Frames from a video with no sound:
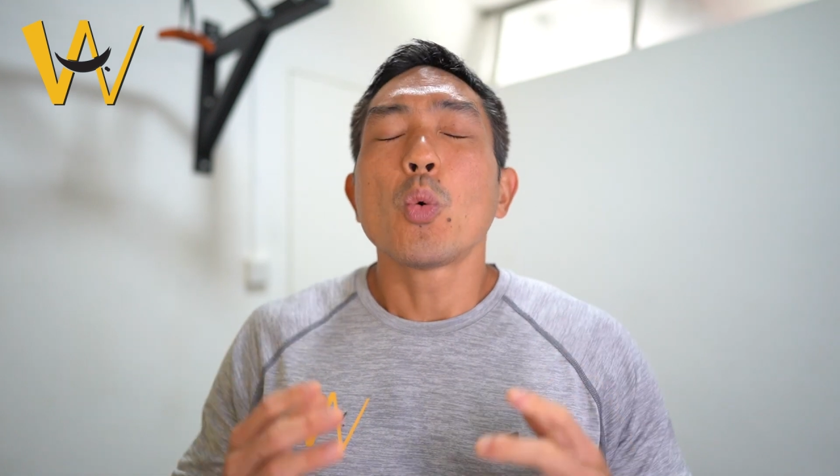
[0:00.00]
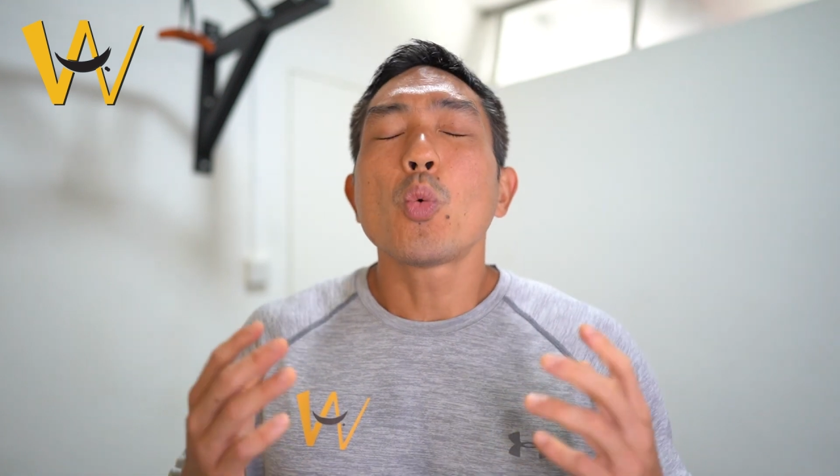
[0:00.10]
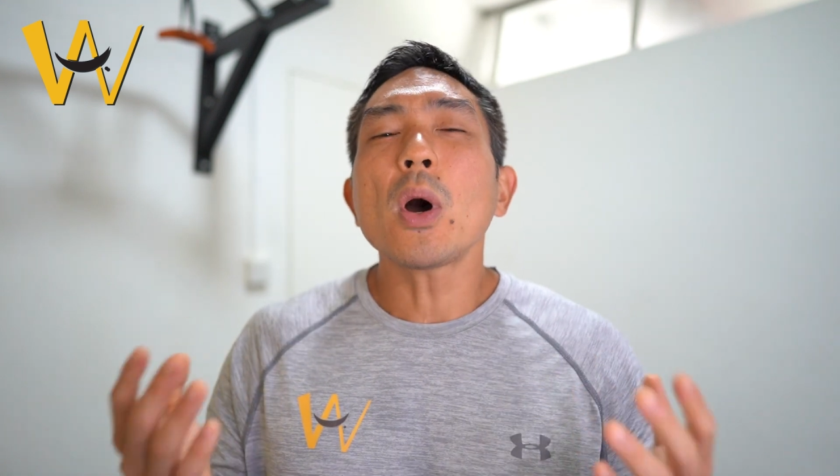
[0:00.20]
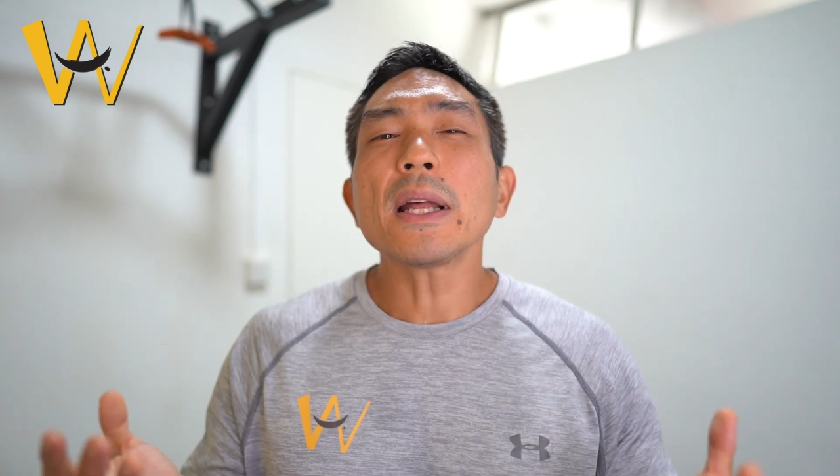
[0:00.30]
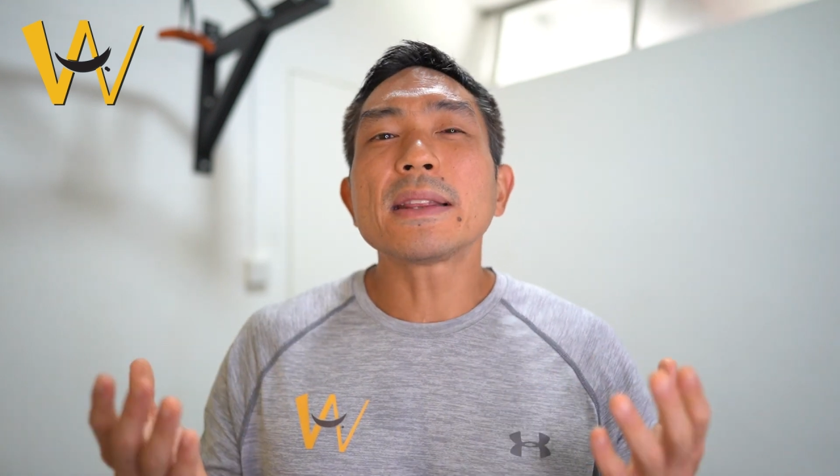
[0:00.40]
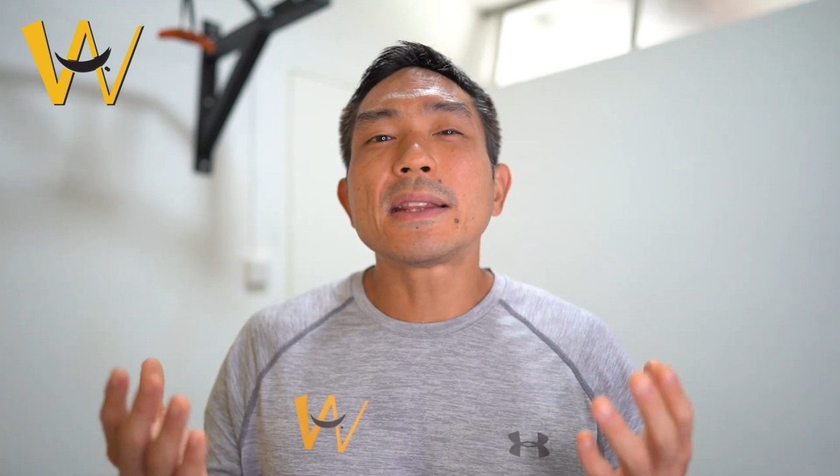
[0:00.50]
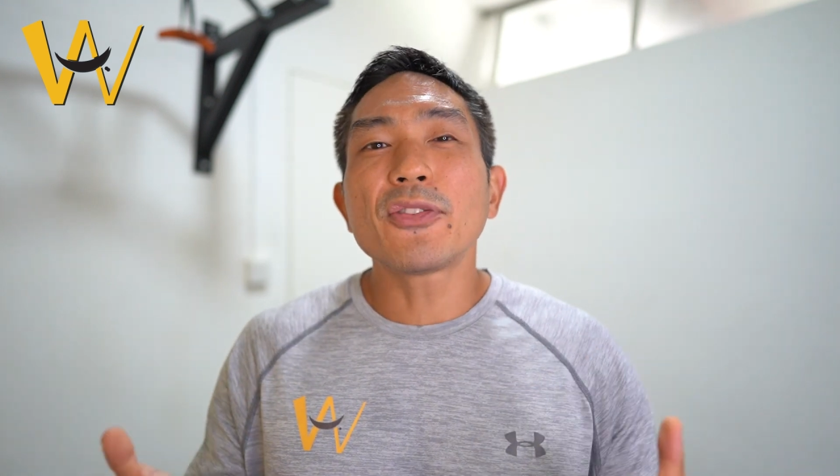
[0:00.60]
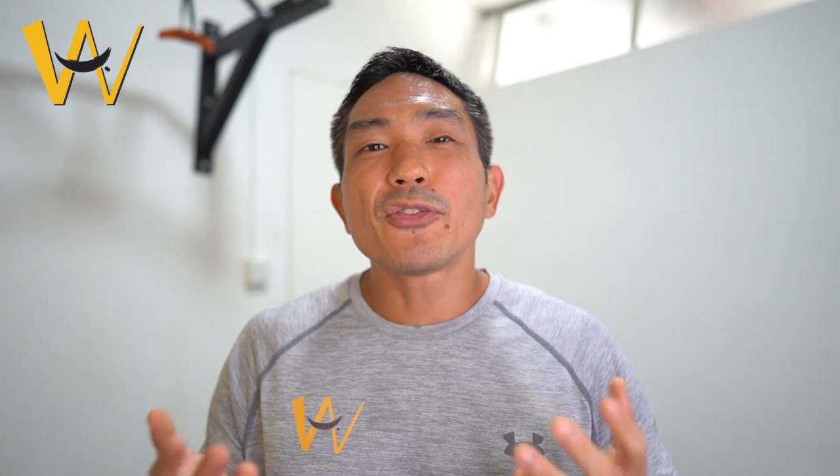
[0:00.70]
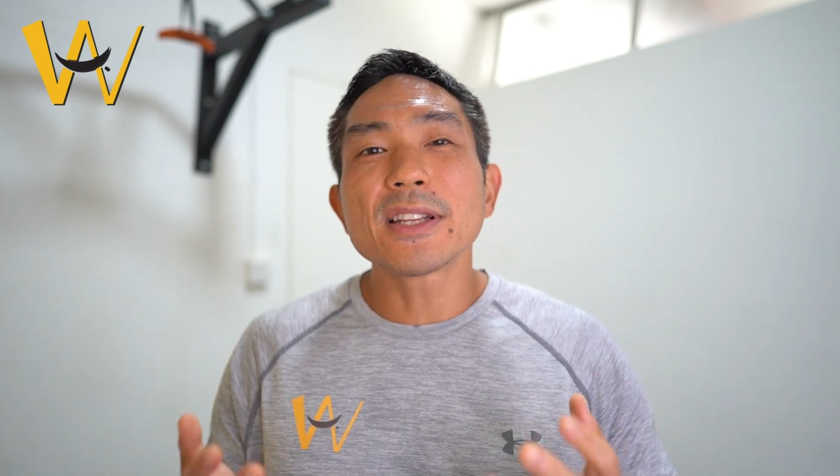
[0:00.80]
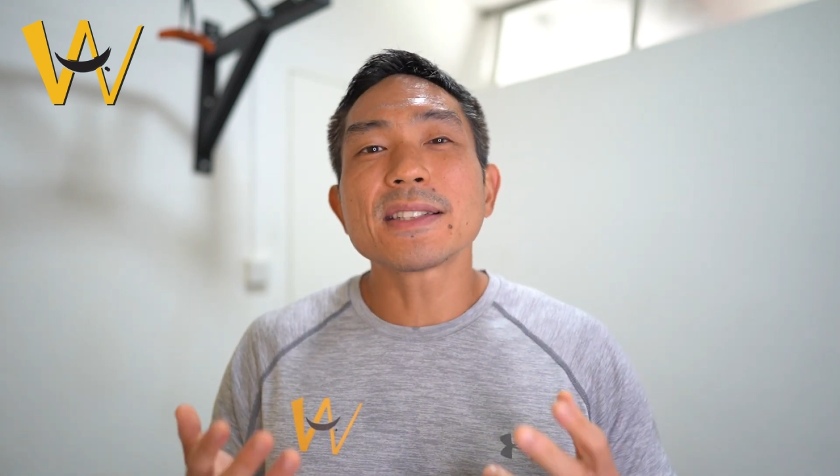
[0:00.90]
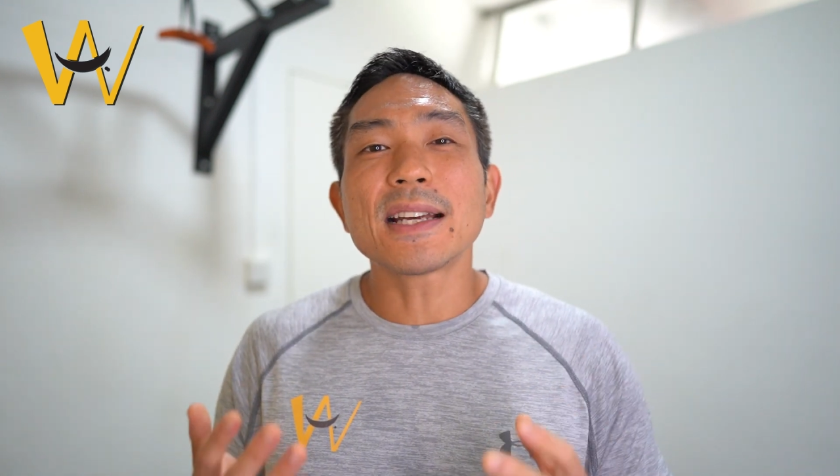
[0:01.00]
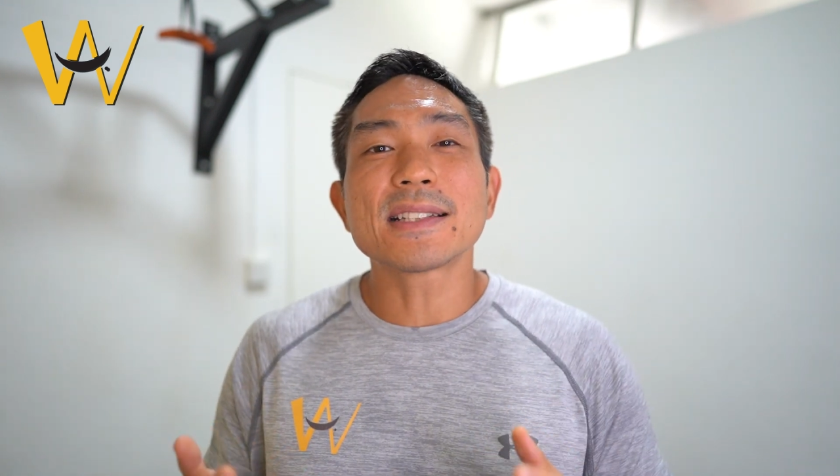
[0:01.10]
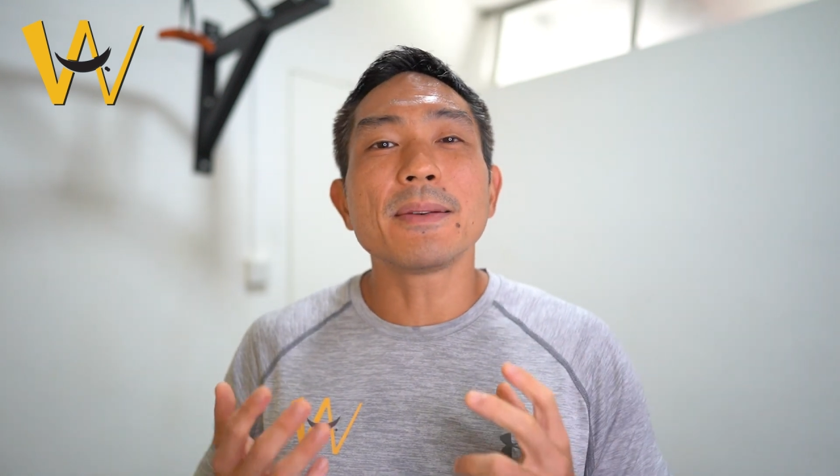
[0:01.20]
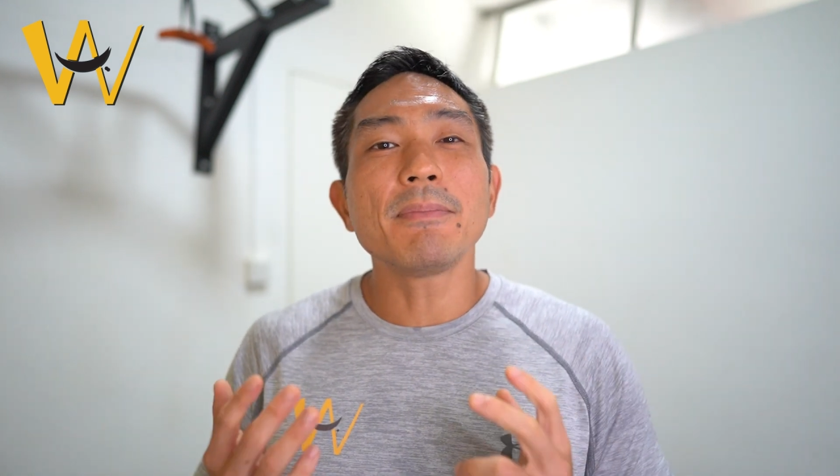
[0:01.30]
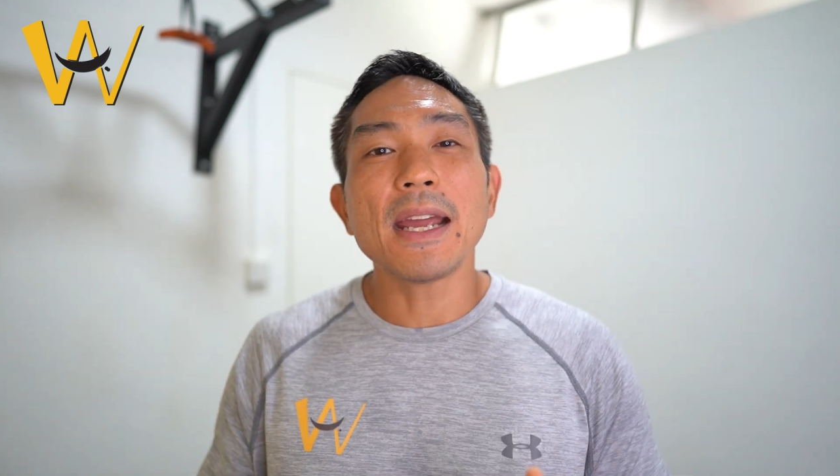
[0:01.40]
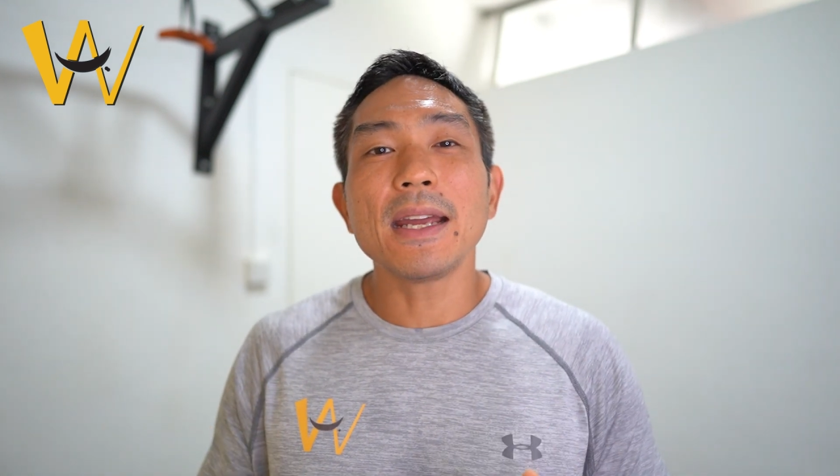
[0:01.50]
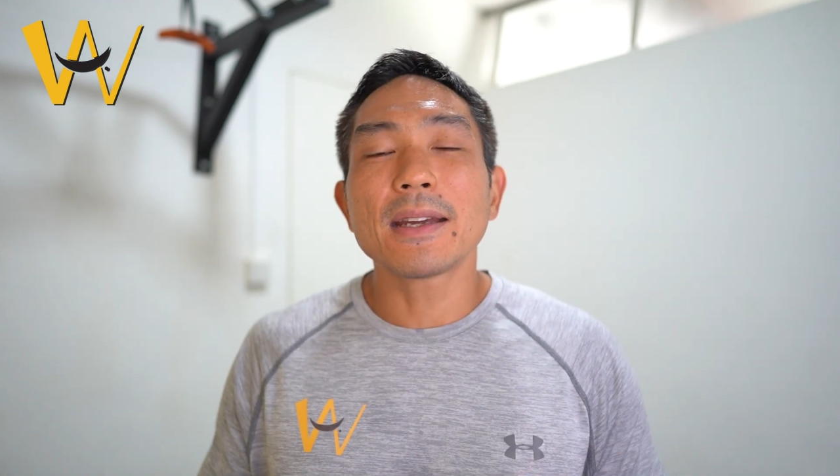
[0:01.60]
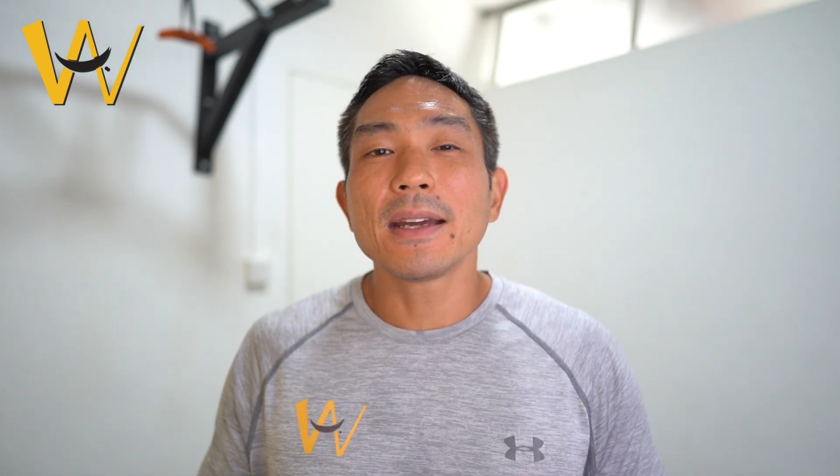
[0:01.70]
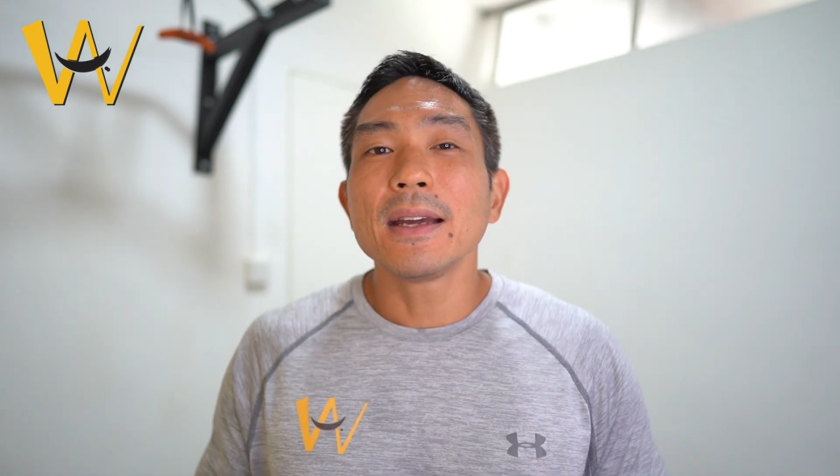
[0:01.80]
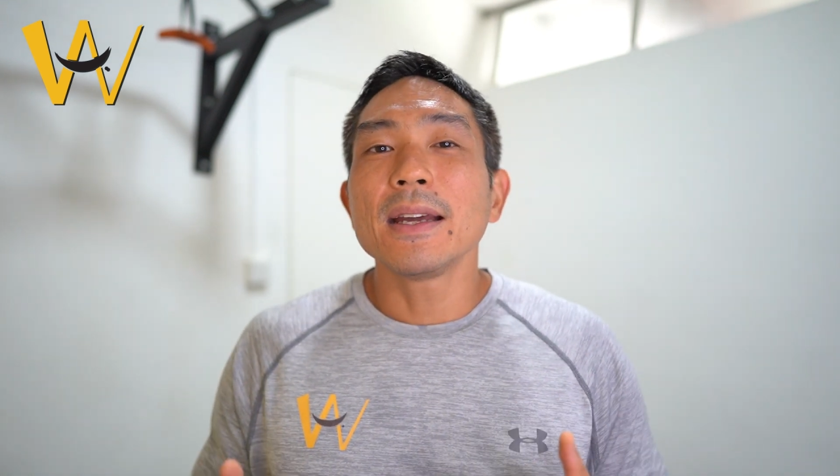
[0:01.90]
What difference does it make